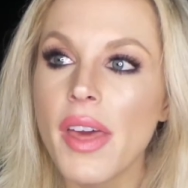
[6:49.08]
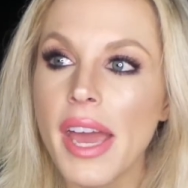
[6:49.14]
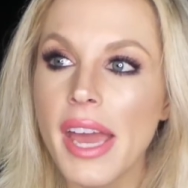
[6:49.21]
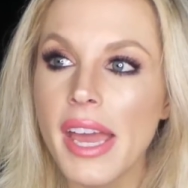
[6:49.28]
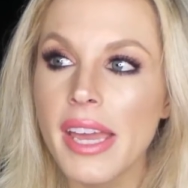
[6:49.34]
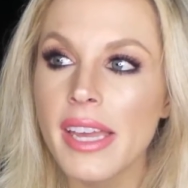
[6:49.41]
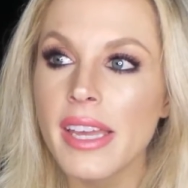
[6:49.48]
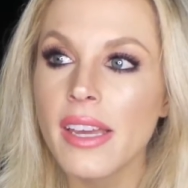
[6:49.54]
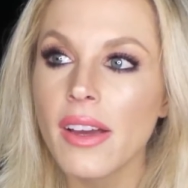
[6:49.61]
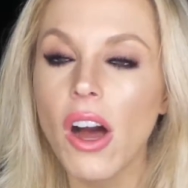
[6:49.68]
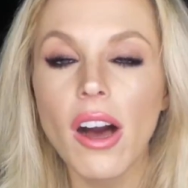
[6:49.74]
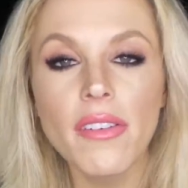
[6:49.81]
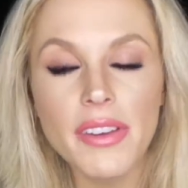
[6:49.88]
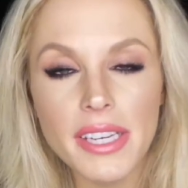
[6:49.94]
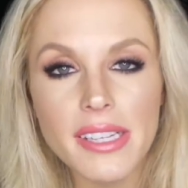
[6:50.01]
they
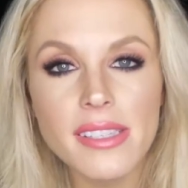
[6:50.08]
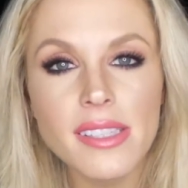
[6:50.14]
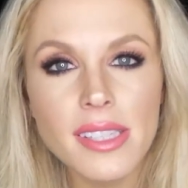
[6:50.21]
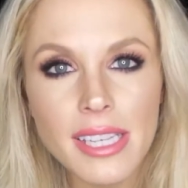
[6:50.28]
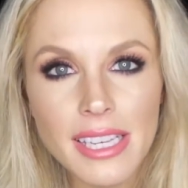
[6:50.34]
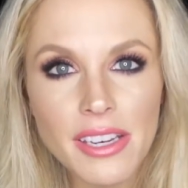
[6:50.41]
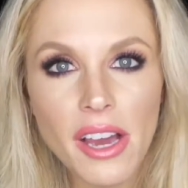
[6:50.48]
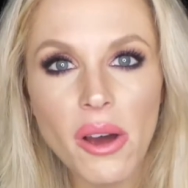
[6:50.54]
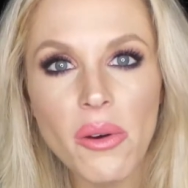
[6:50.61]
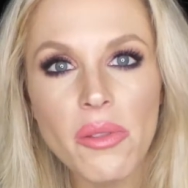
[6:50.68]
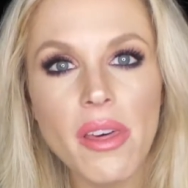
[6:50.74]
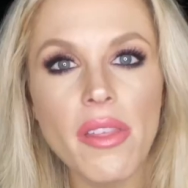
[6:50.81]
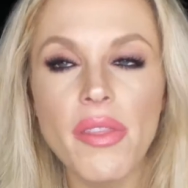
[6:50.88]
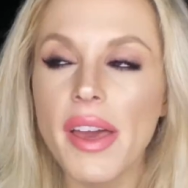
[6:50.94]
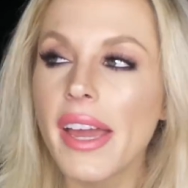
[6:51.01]
obviously know
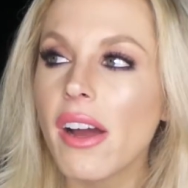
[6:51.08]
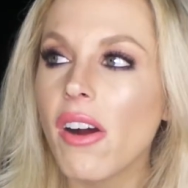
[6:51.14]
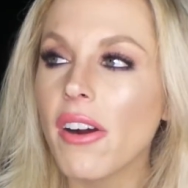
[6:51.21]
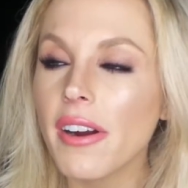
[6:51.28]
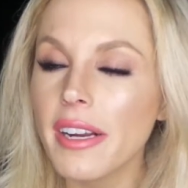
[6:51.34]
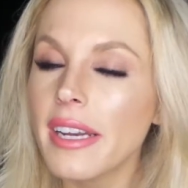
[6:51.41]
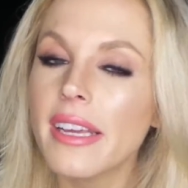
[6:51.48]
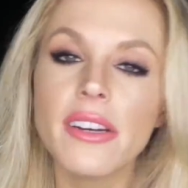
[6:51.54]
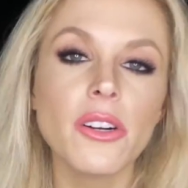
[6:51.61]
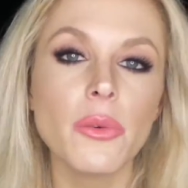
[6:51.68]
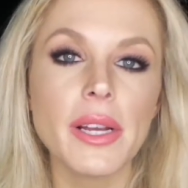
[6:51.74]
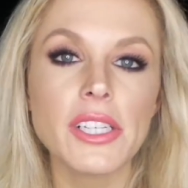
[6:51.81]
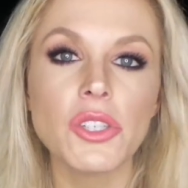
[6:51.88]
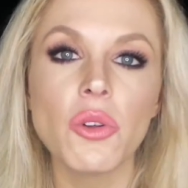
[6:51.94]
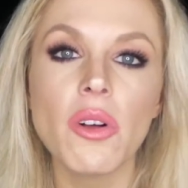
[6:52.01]
that they are an
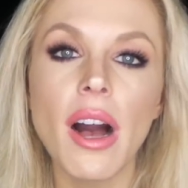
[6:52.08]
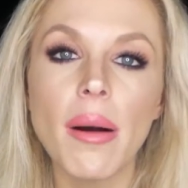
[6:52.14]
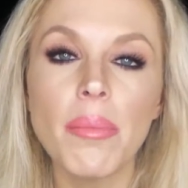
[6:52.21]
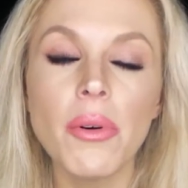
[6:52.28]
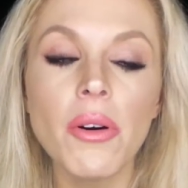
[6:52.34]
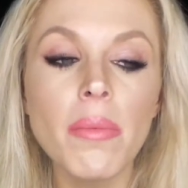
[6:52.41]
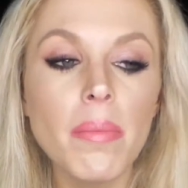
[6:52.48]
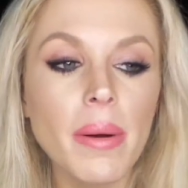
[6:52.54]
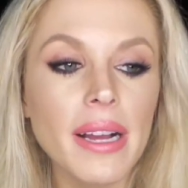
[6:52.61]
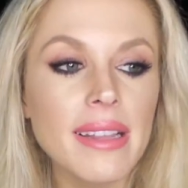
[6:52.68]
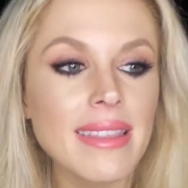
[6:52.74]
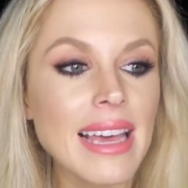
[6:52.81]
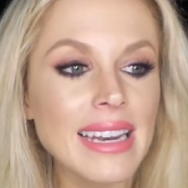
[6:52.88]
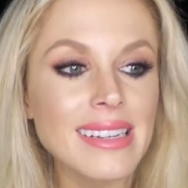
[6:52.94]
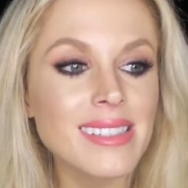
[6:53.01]
interracial couple,
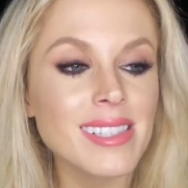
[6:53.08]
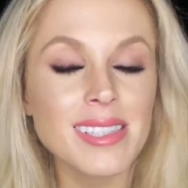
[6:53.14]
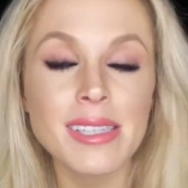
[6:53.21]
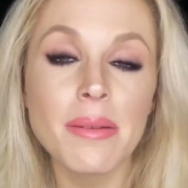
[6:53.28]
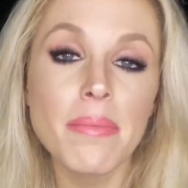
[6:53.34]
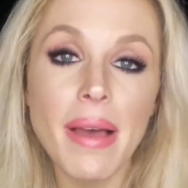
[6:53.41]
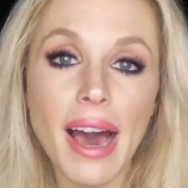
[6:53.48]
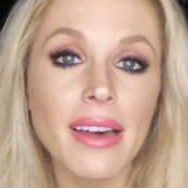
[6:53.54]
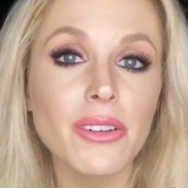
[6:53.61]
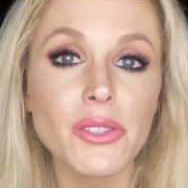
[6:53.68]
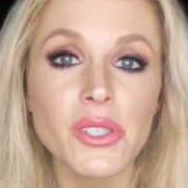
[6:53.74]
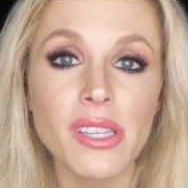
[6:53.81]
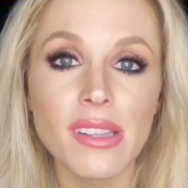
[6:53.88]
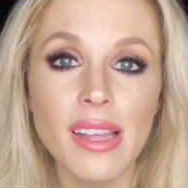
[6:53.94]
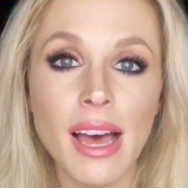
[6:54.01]
but that it doesn't matter
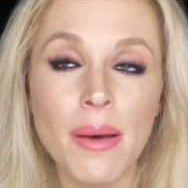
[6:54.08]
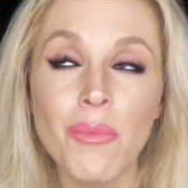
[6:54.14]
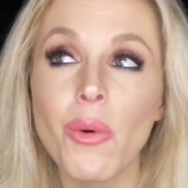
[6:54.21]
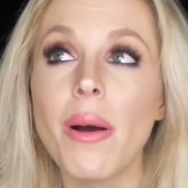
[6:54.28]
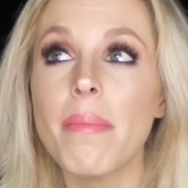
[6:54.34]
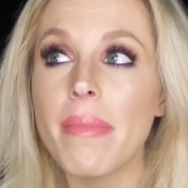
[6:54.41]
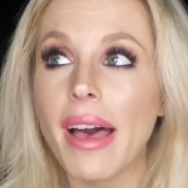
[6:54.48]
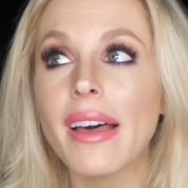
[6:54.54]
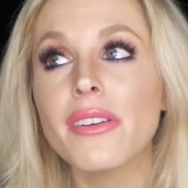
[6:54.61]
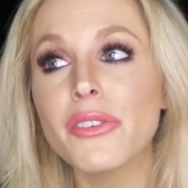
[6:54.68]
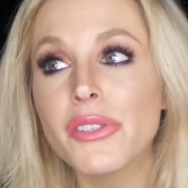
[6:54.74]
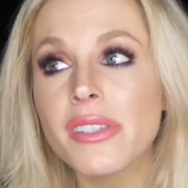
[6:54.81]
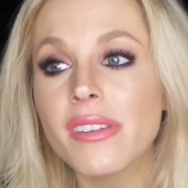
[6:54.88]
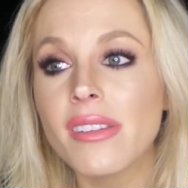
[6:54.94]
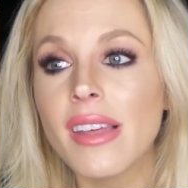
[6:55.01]
to them. What
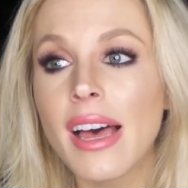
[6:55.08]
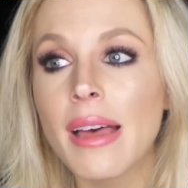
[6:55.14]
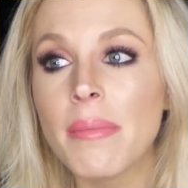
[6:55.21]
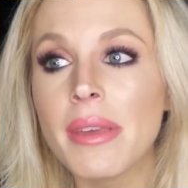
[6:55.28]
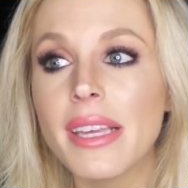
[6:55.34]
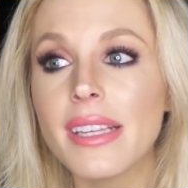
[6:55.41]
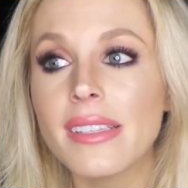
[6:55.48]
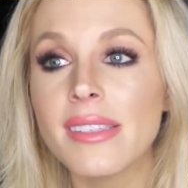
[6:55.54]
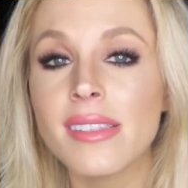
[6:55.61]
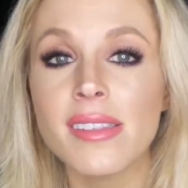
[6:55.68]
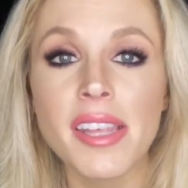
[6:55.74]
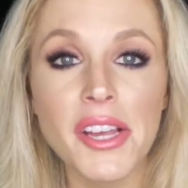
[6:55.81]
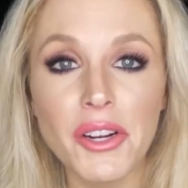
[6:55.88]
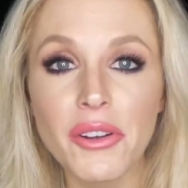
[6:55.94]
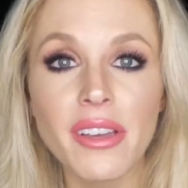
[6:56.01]
matters to them is
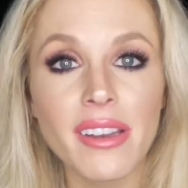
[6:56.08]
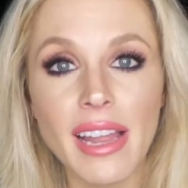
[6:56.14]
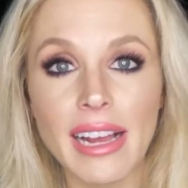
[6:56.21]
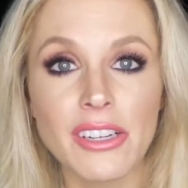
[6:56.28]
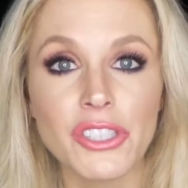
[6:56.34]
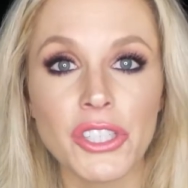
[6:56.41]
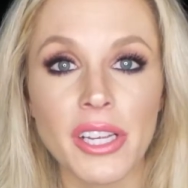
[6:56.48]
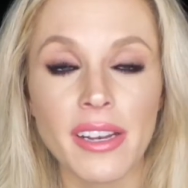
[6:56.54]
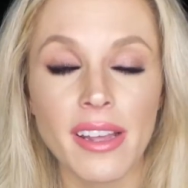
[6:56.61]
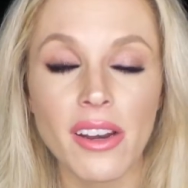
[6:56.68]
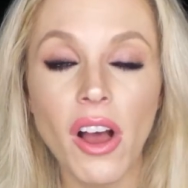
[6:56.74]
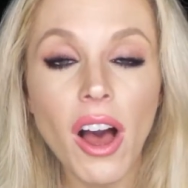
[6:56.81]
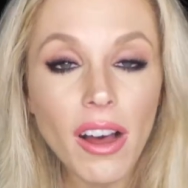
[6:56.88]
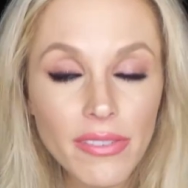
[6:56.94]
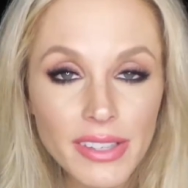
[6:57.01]
their connection, and
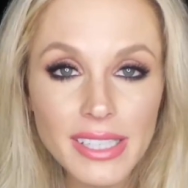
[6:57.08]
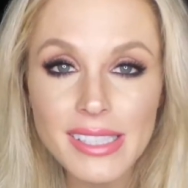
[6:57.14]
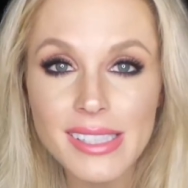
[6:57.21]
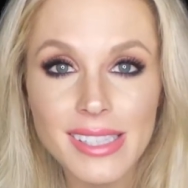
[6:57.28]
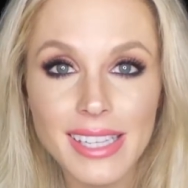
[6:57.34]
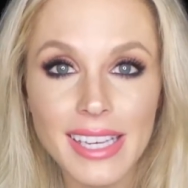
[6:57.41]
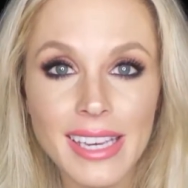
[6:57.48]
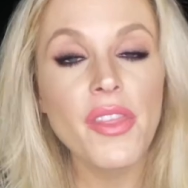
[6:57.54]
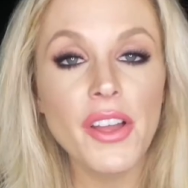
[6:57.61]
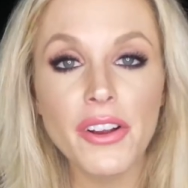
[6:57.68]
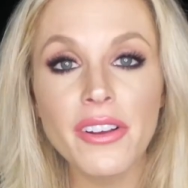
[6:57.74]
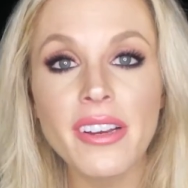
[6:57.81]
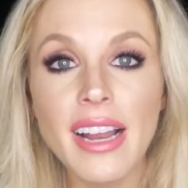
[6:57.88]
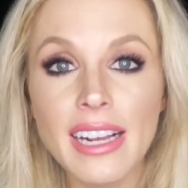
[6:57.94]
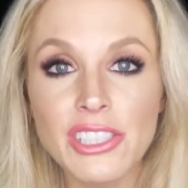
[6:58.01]
obviously
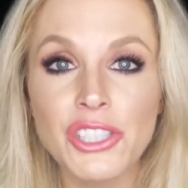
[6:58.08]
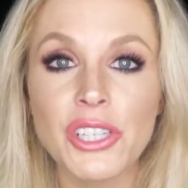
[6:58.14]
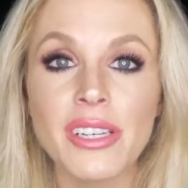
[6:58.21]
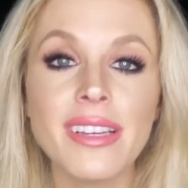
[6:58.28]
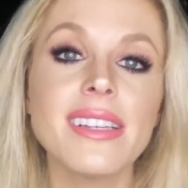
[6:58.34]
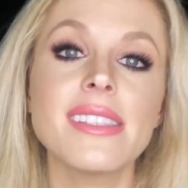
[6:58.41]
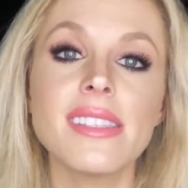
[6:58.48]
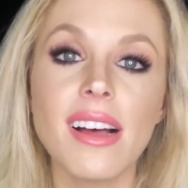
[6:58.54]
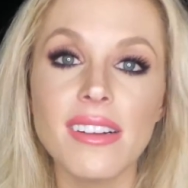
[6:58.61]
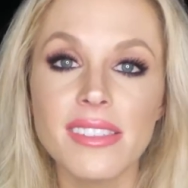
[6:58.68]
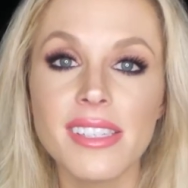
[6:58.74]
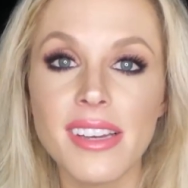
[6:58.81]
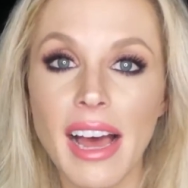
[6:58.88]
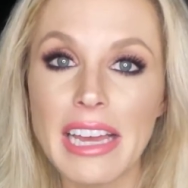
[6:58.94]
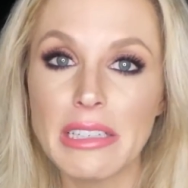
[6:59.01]
their connection is
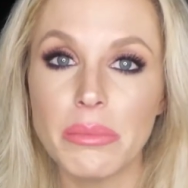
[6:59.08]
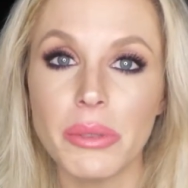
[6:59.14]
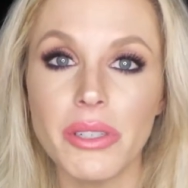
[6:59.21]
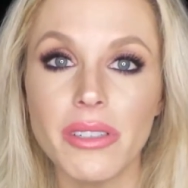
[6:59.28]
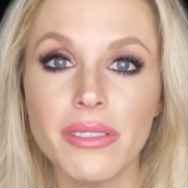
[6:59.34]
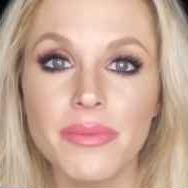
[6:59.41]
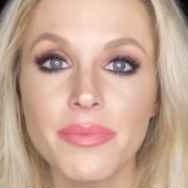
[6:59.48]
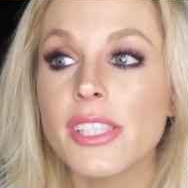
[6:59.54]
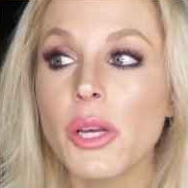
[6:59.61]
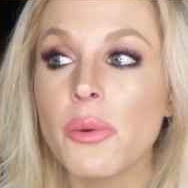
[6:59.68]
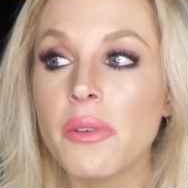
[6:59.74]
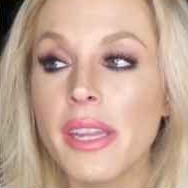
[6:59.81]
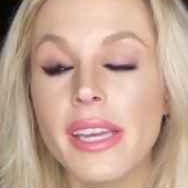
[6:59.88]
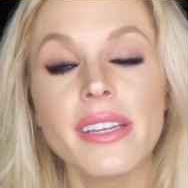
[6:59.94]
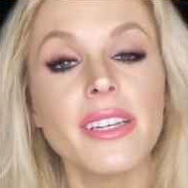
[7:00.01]
undeniable.
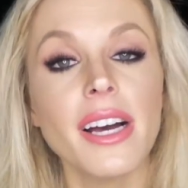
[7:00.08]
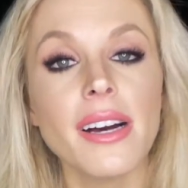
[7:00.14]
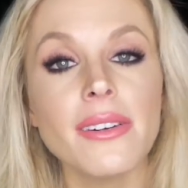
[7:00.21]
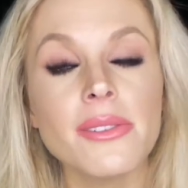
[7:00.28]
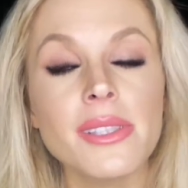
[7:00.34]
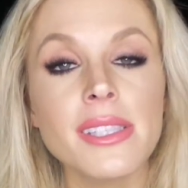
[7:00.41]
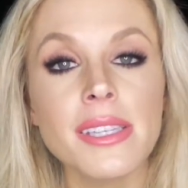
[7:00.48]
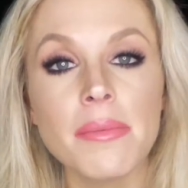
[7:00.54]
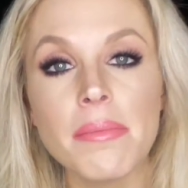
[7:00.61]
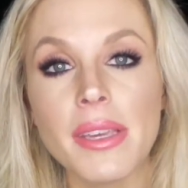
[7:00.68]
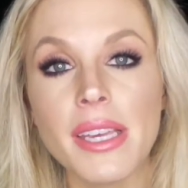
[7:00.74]
So Nick goes to